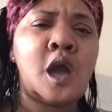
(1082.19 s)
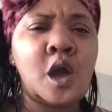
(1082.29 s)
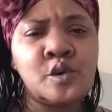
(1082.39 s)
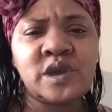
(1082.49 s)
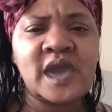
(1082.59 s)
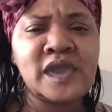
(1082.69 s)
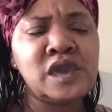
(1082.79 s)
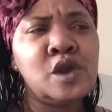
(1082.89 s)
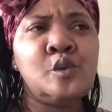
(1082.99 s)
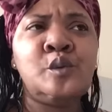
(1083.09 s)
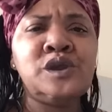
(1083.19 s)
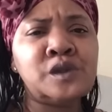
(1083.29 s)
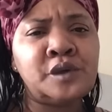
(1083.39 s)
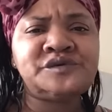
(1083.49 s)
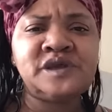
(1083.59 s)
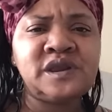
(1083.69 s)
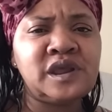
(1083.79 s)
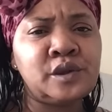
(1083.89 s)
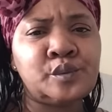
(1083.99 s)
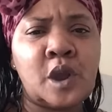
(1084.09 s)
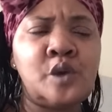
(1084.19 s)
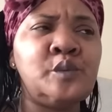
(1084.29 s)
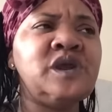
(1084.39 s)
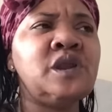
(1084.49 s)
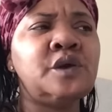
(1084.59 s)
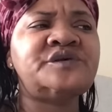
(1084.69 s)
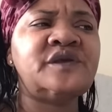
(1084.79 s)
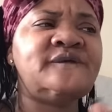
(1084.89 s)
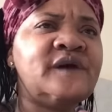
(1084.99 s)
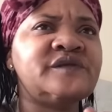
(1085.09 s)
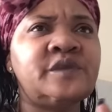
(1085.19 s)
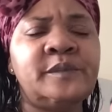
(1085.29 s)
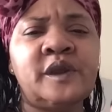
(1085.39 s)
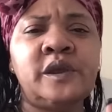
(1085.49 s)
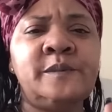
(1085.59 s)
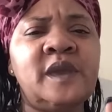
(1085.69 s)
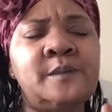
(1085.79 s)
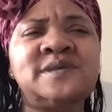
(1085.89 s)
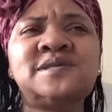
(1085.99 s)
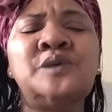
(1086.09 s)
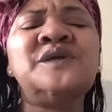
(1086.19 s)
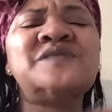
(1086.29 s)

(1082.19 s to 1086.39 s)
Okay, we know she did wrong. We know she fucked the married man, but so